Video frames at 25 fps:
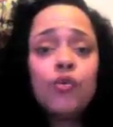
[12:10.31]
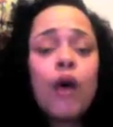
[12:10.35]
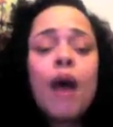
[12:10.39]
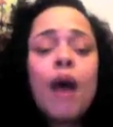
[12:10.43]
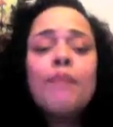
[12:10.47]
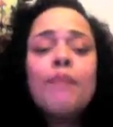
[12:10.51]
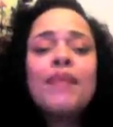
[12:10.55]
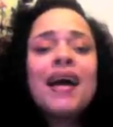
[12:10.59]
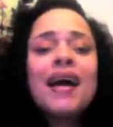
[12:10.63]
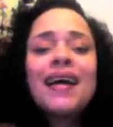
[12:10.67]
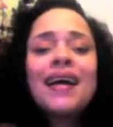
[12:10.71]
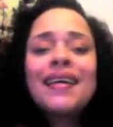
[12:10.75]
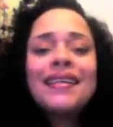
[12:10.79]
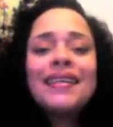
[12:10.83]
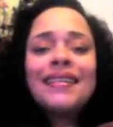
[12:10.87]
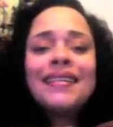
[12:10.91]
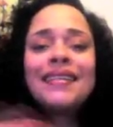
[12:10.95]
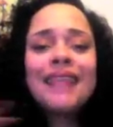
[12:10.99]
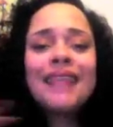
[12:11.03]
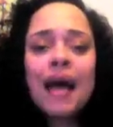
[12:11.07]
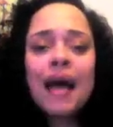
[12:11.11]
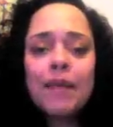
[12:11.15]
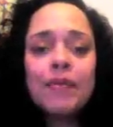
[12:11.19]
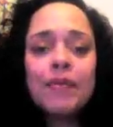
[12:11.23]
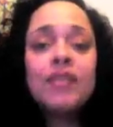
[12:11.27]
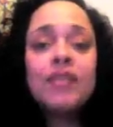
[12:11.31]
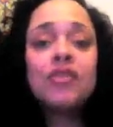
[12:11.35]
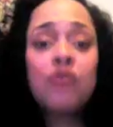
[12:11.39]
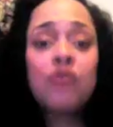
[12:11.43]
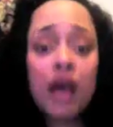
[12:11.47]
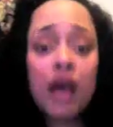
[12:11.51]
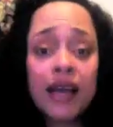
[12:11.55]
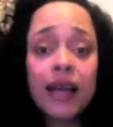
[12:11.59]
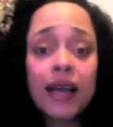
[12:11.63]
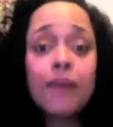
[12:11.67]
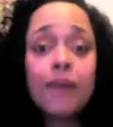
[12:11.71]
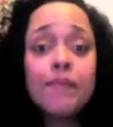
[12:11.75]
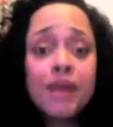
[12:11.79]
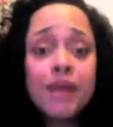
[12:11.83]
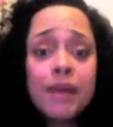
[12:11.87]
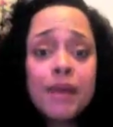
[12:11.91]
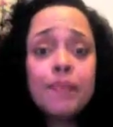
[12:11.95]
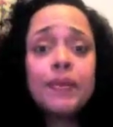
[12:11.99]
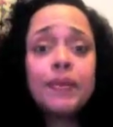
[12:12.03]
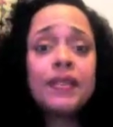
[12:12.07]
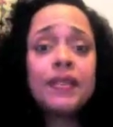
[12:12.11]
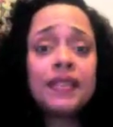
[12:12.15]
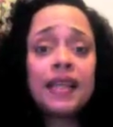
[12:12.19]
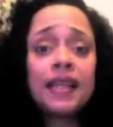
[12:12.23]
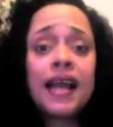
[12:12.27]
I'm not going to stop until I get me a
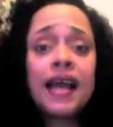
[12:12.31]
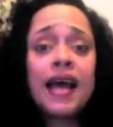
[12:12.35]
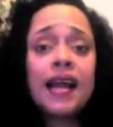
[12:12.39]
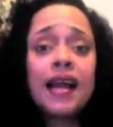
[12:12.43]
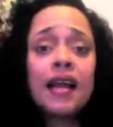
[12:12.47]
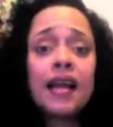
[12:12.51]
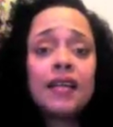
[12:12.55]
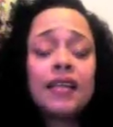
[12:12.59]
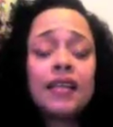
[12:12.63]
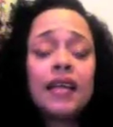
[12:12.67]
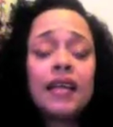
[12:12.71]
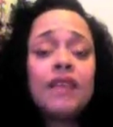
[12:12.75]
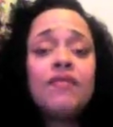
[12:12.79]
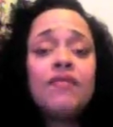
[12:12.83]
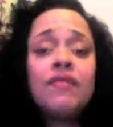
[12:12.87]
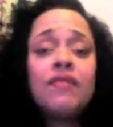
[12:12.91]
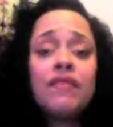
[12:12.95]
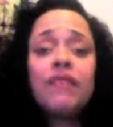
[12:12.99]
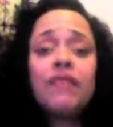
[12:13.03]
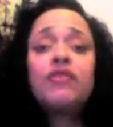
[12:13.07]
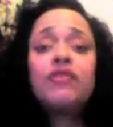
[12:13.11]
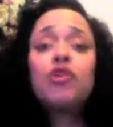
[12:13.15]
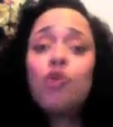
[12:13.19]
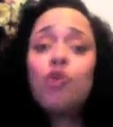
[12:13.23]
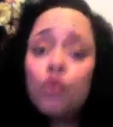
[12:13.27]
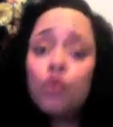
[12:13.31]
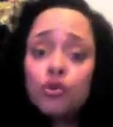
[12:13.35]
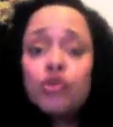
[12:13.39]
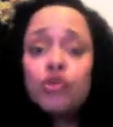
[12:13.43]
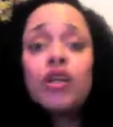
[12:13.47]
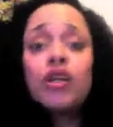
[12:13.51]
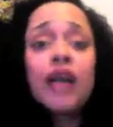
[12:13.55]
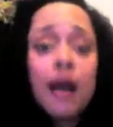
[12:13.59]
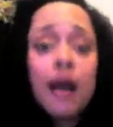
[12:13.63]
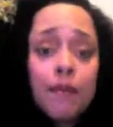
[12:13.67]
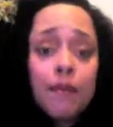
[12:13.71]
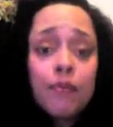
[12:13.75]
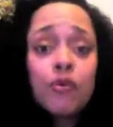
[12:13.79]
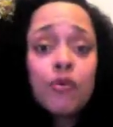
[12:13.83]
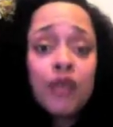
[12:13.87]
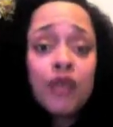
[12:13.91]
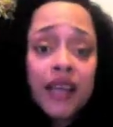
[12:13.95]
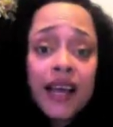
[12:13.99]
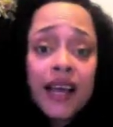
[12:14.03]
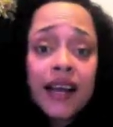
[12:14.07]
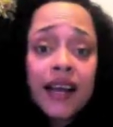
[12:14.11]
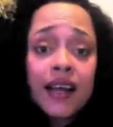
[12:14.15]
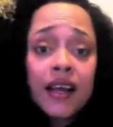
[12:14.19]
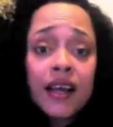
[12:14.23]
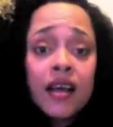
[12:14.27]
piece of land out there, even if I have to go into the campo to
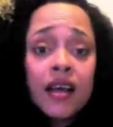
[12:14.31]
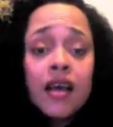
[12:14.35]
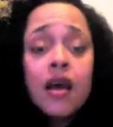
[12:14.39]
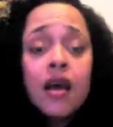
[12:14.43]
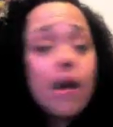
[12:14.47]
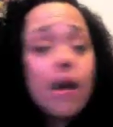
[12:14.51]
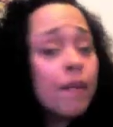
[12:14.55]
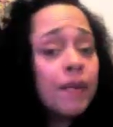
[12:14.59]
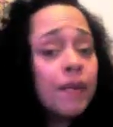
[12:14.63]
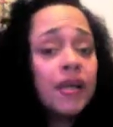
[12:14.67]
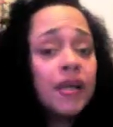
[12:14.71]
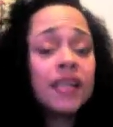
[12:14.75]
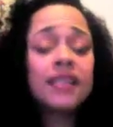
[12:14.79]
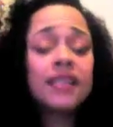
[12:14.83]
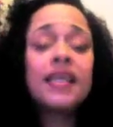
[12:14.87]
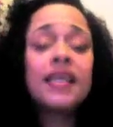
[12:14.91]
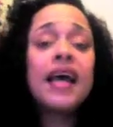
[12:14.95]
get it. Because